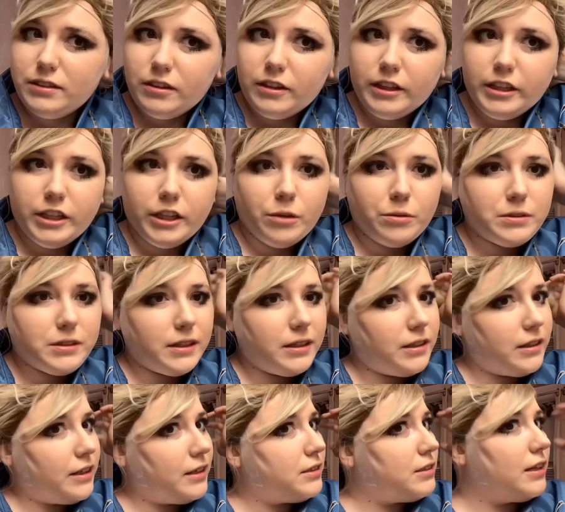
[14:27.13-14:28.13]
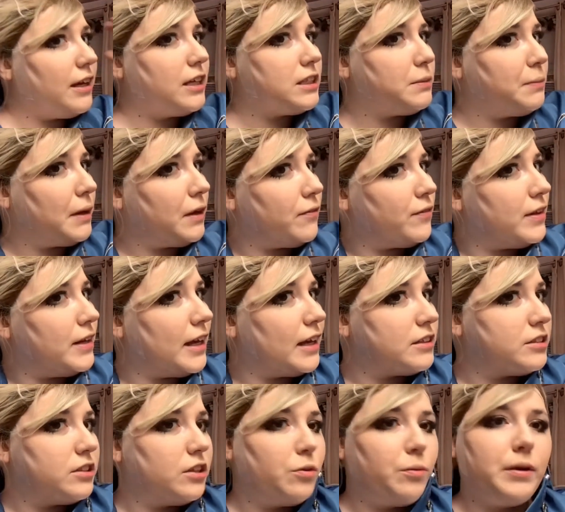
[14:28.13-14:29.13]
using this as my
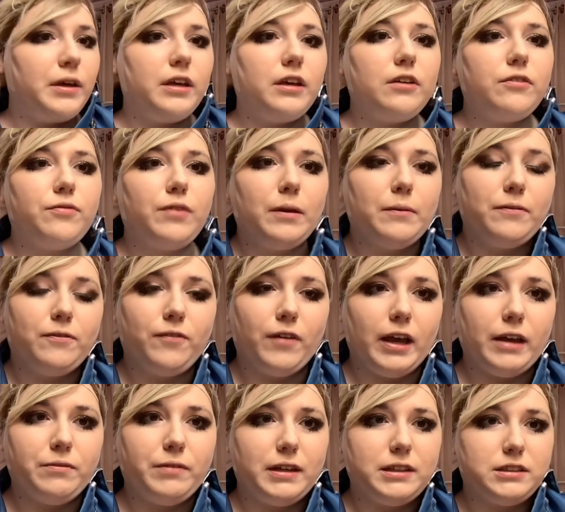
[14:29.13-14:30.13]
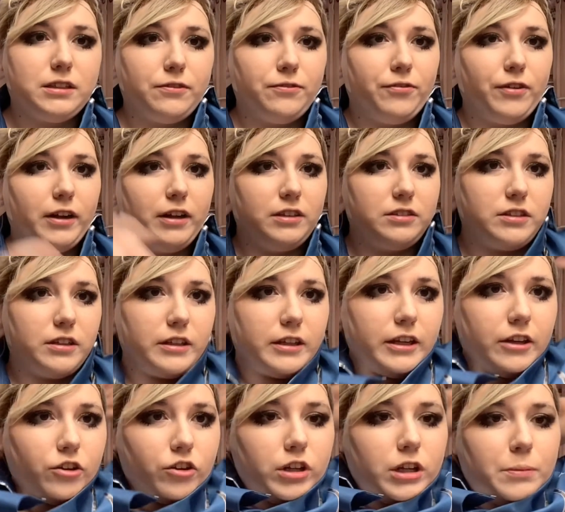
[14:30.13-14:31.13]
Vanessa wig from Five Nights at Freddy's
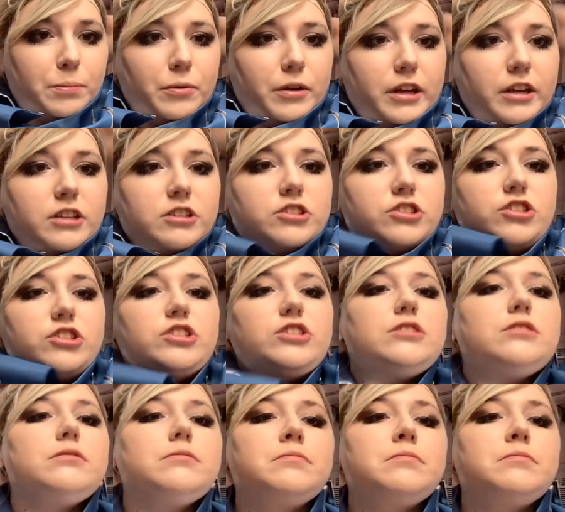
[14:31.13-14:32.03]
Security Breach.